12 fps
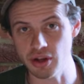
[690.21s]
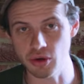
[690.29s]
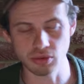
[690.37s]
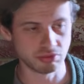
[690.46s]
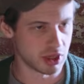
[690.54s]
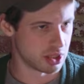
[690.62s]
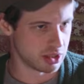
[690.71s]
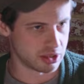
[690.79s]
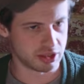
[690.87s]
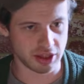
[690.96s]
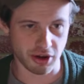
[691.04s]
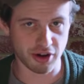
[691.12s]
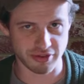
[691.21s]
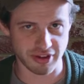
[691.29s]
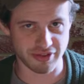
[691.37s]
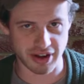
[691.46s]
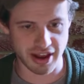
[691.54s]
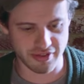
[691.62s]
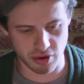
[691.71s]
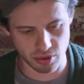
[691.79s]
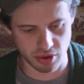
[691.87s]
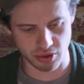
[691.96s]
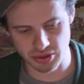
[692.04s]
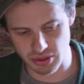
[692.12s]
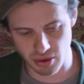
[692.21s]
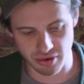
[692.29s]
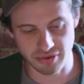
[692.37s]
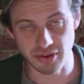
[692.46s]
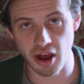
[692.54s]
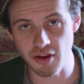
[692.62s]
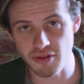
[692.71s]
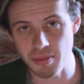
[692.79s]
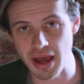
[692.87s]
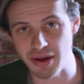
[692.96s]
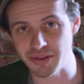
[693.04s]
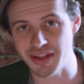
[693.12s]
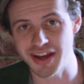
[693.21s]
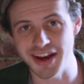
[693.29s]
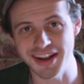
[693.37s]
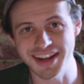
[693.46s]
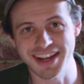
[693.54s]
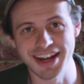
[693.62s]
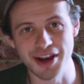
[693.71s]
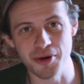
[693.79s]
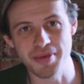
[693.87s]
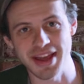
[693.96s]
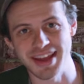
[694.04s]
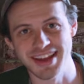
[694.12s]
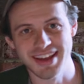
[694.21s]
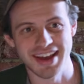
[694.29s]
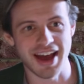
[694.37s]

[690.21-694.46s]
oil, the olivey flavour will sort of overpower the garlic a little bit,